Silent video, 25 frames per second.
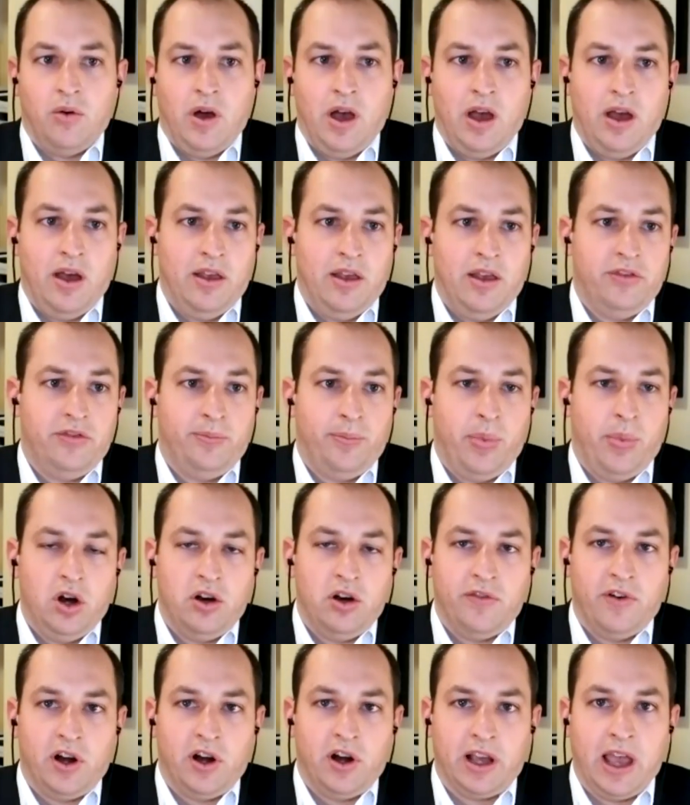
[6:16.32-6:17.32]
as part
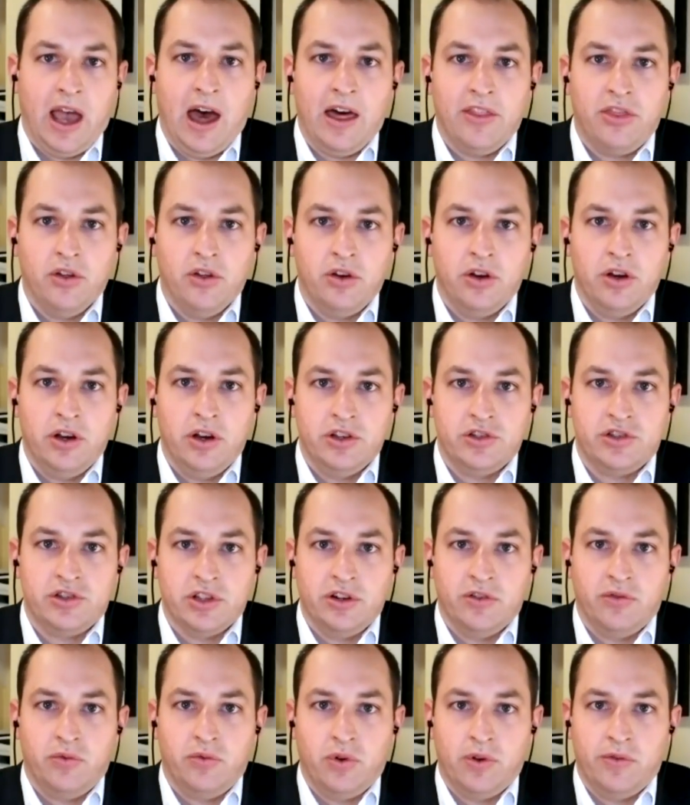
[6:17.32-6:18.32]
of our cathode
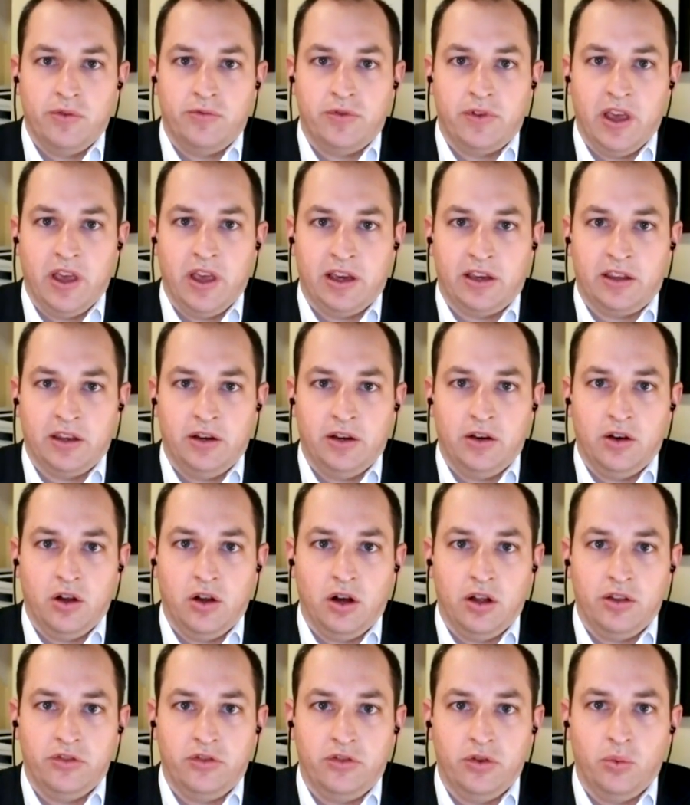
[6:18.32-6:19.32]
initiative, we've taken it
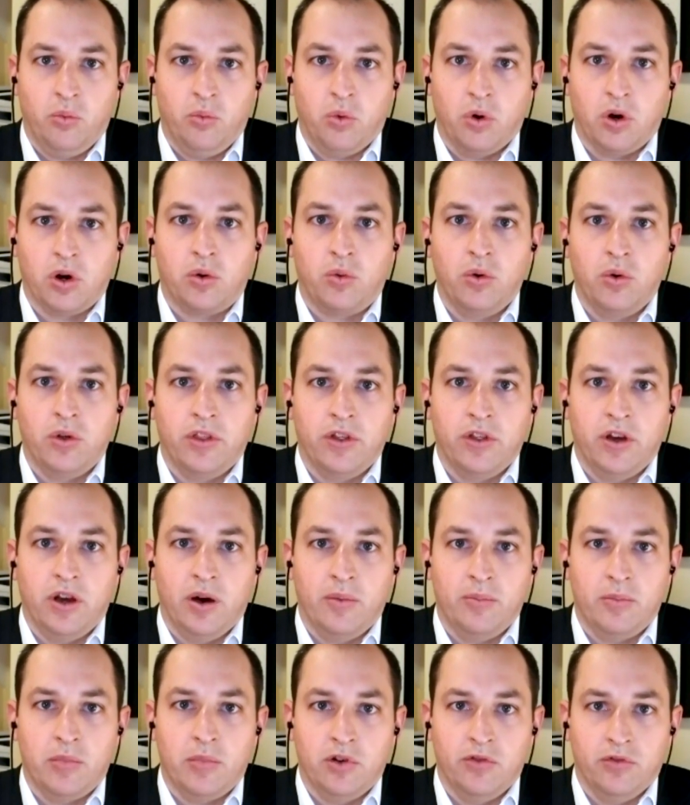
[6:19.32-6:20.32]
on to work with a
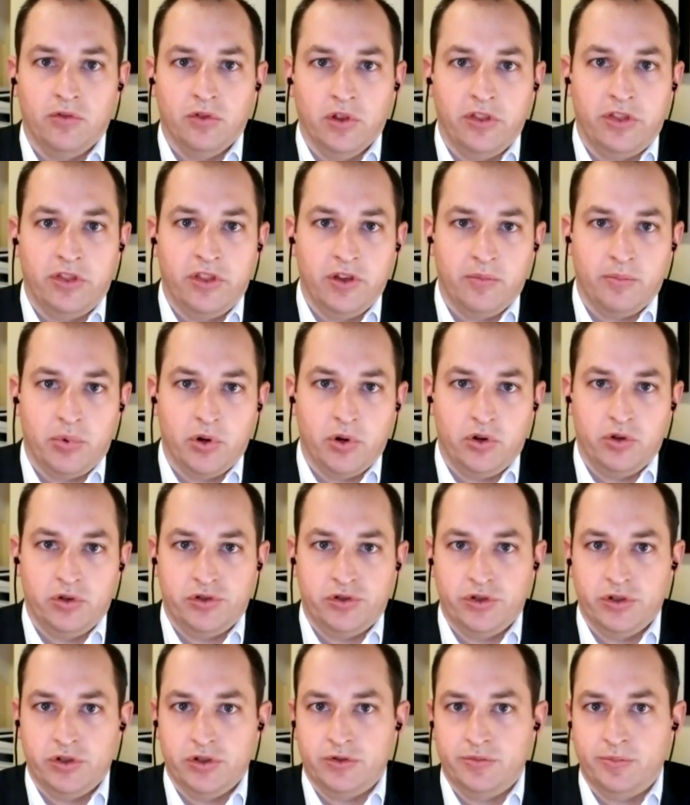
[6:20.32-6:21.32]
number of lithium
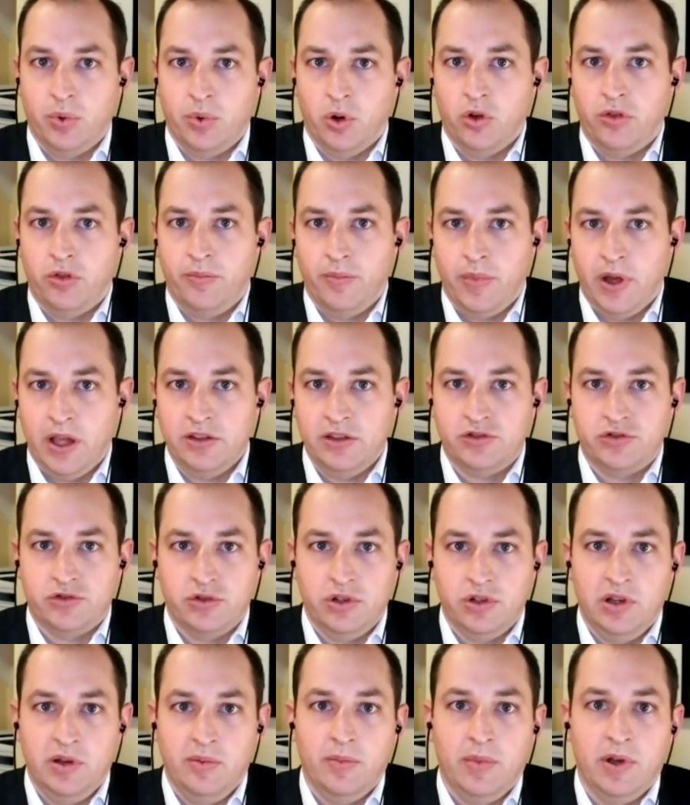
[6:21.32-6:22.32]
producers, both
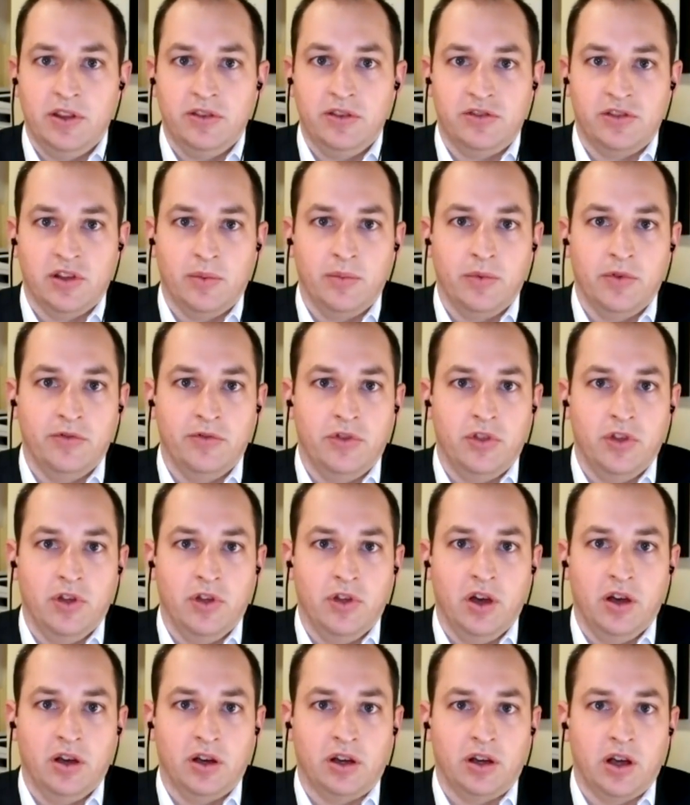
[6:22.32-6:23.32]
mainstream and some of
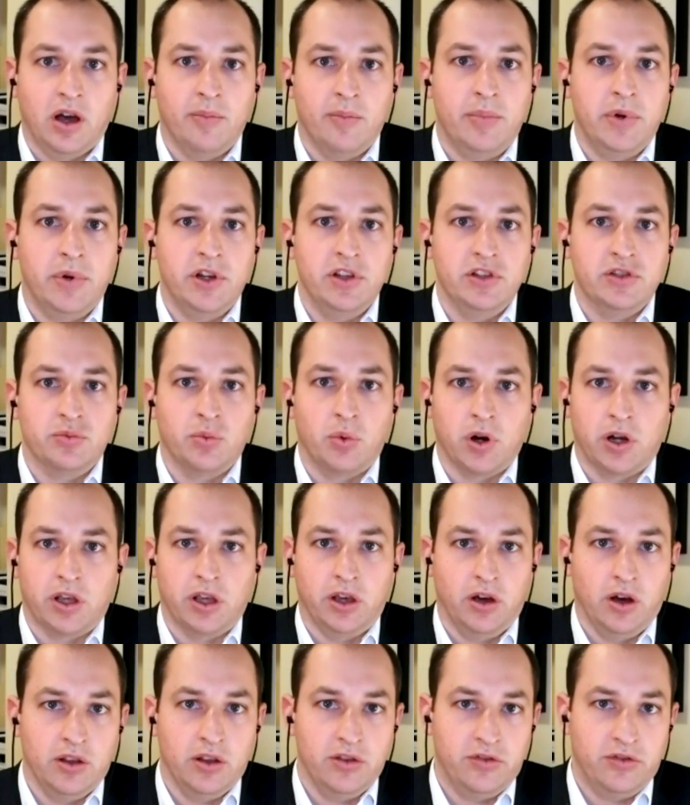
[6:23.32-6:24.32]
the companies working
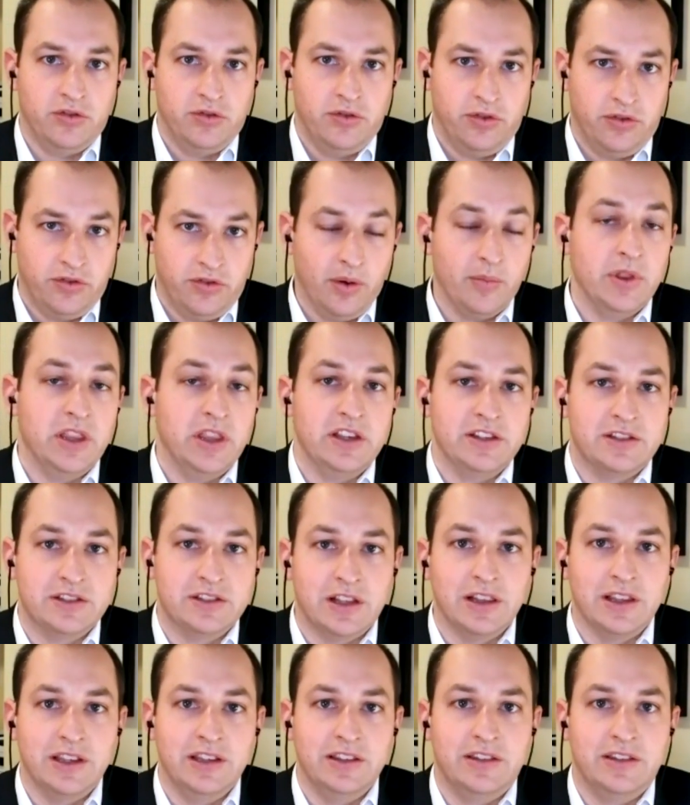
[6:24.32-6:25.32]
on some of these
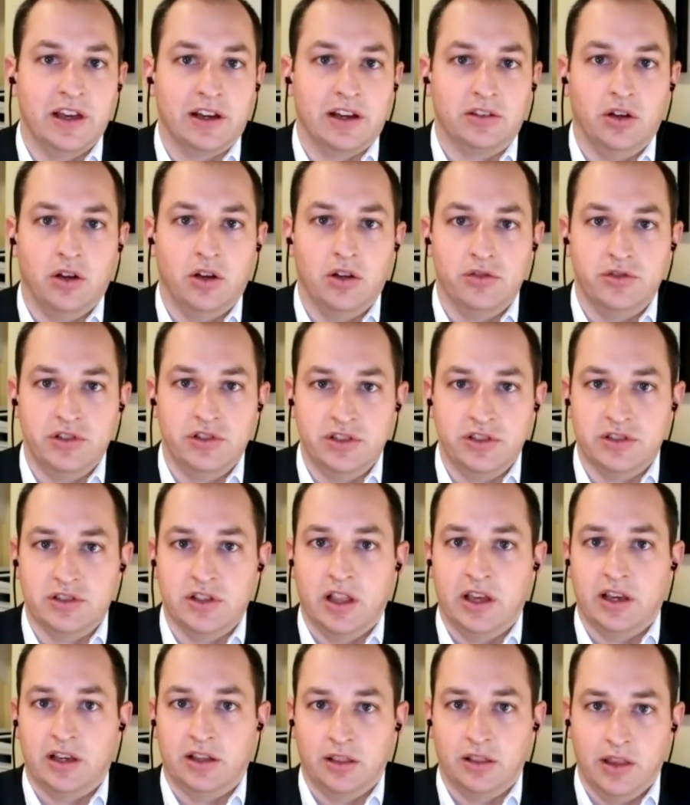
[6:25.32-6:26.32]
clean technologies
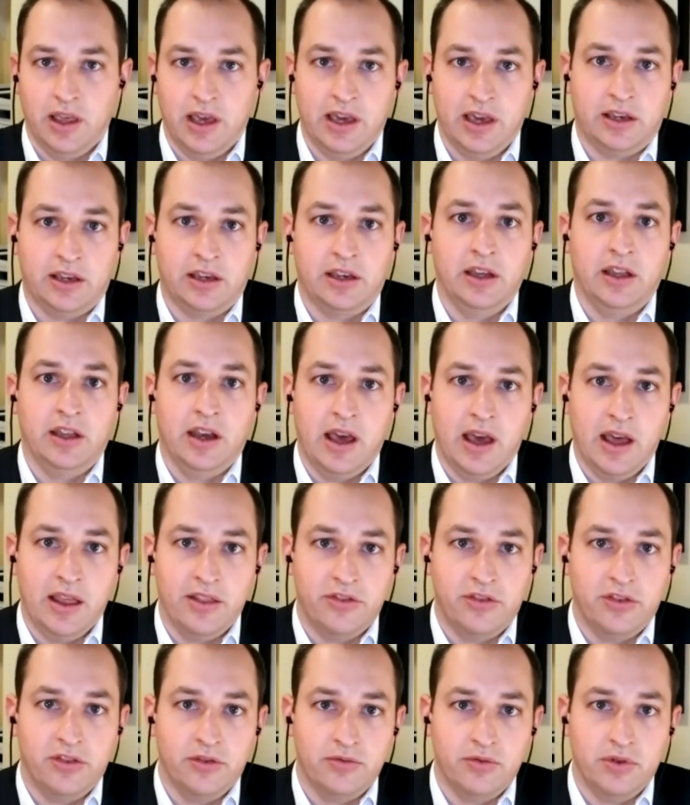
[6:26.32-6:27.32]
like Lake and
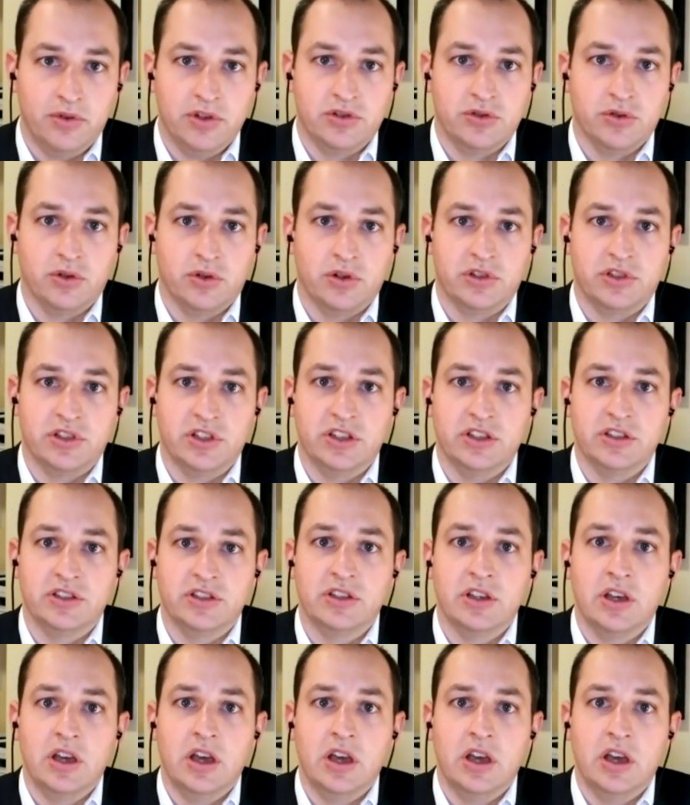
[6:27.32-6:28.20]
Anson Resources,